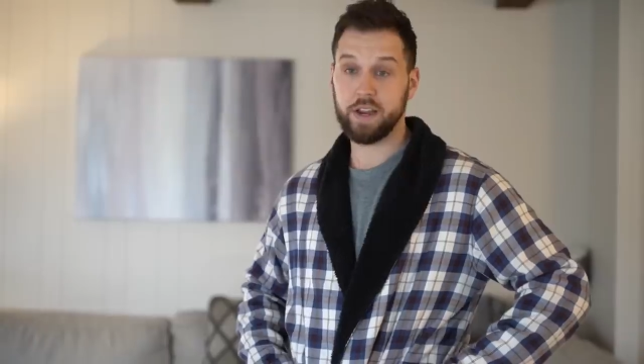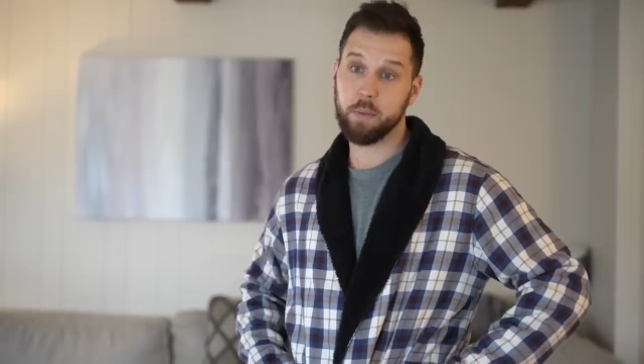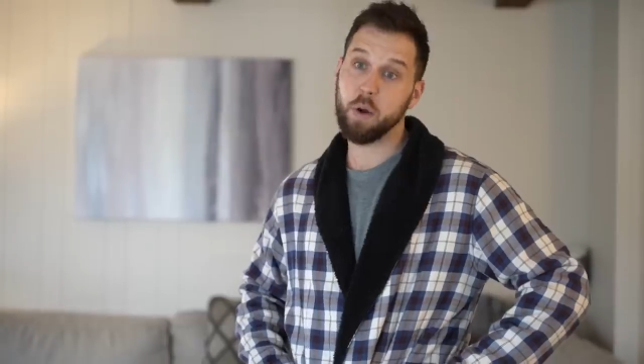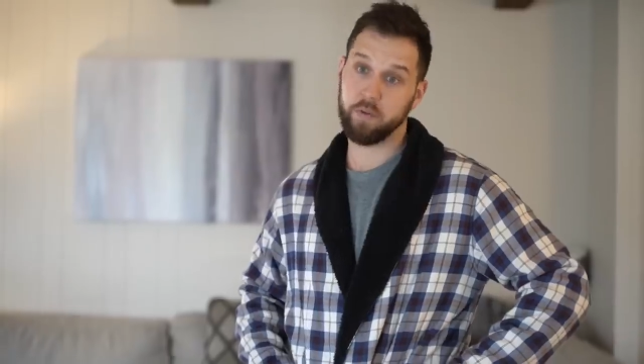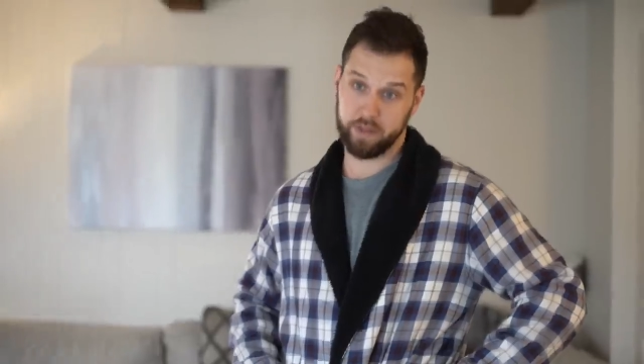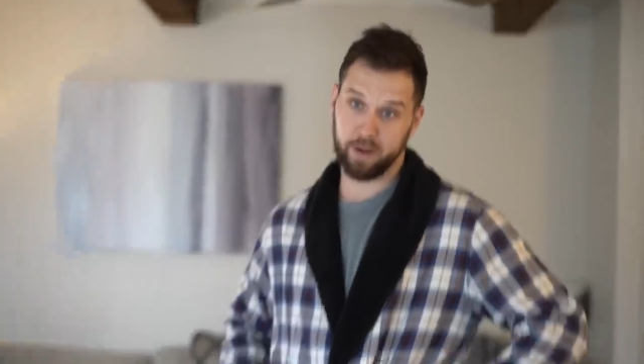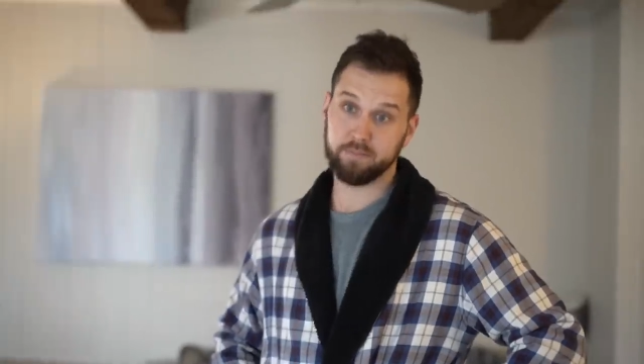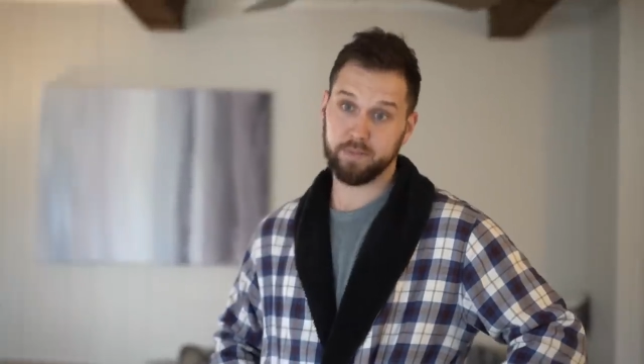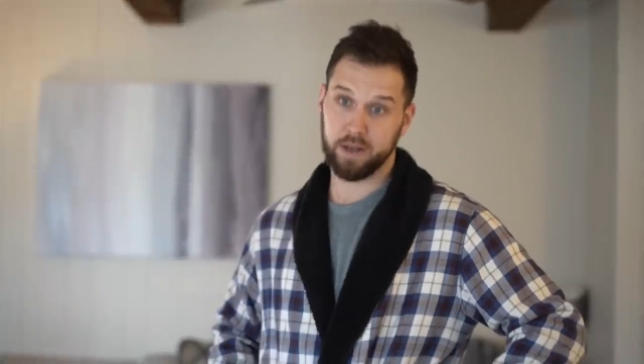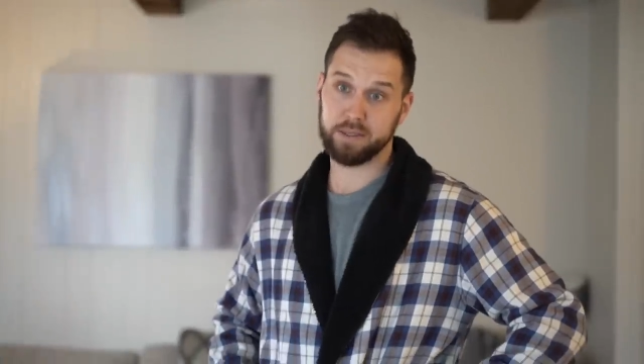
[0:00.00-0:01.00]
I come over
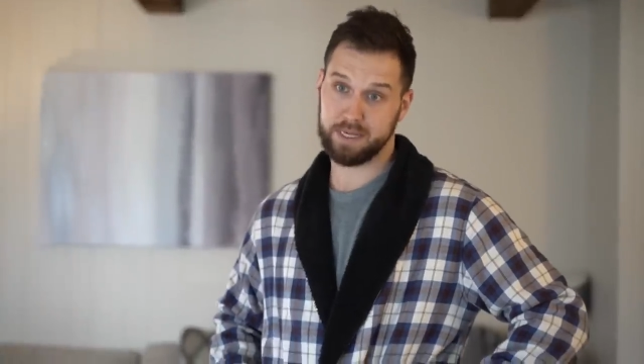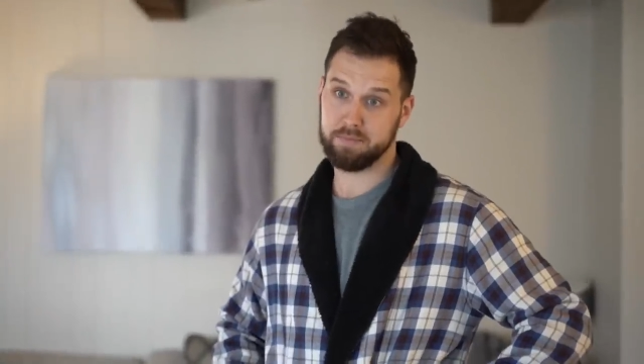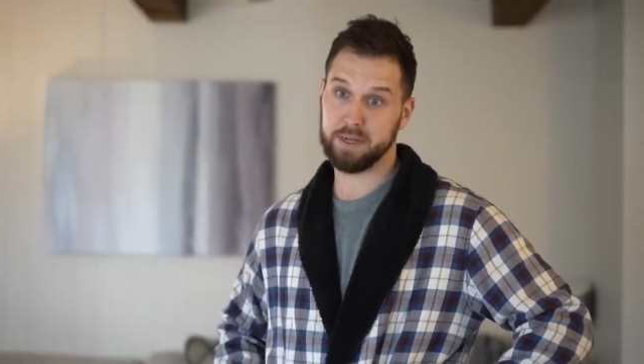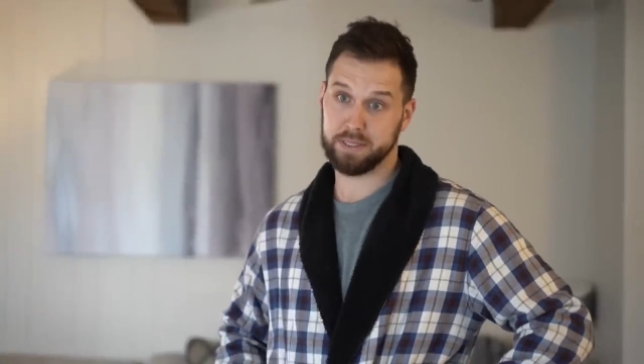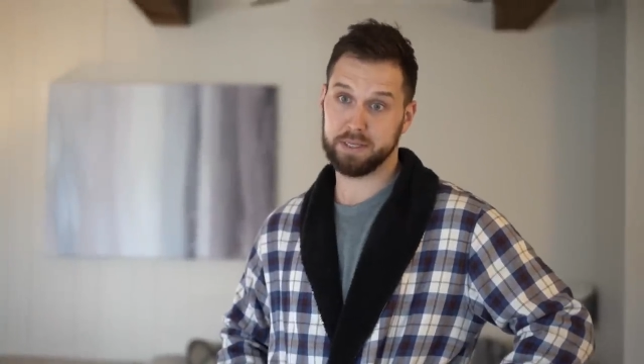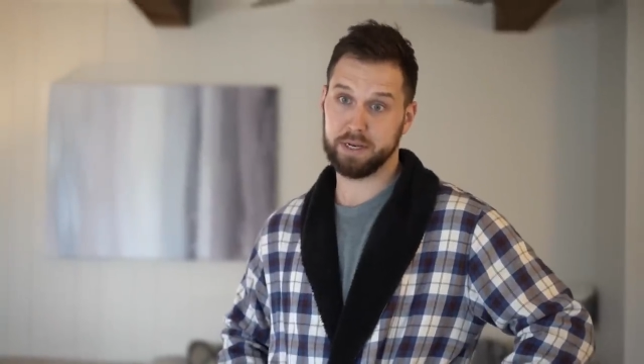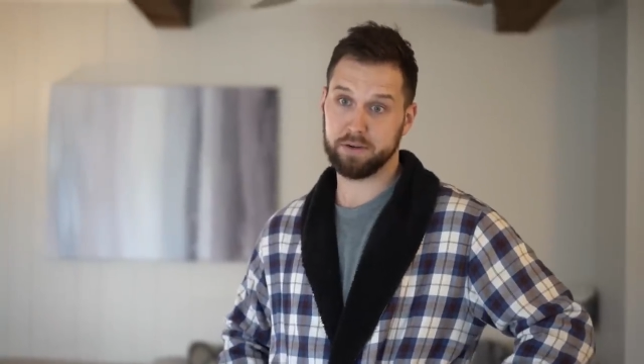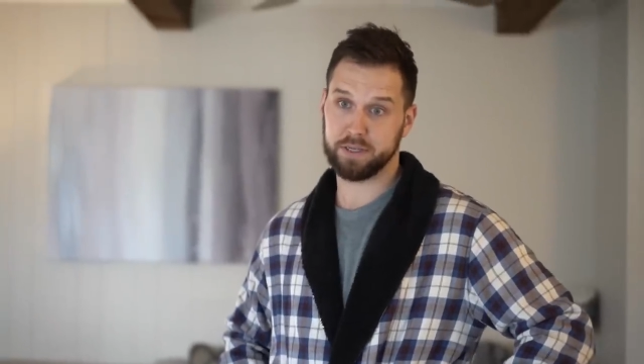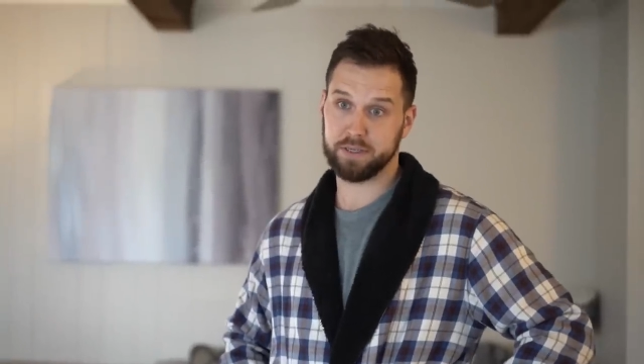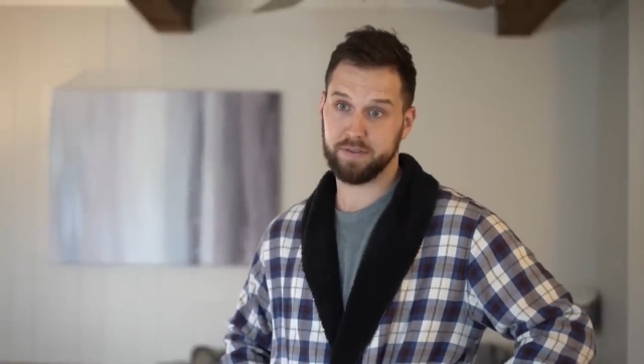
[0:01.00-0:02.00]
there, I'll see Mrs.
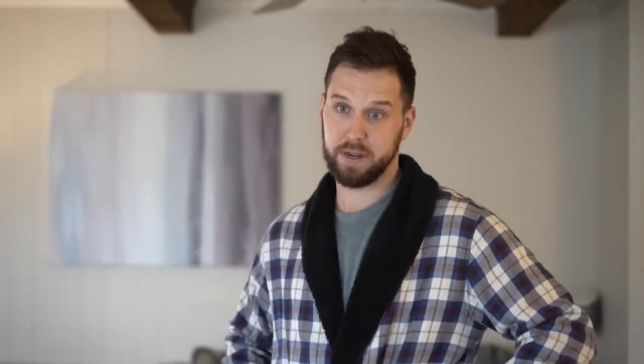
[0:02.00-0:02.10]
Hendrickson's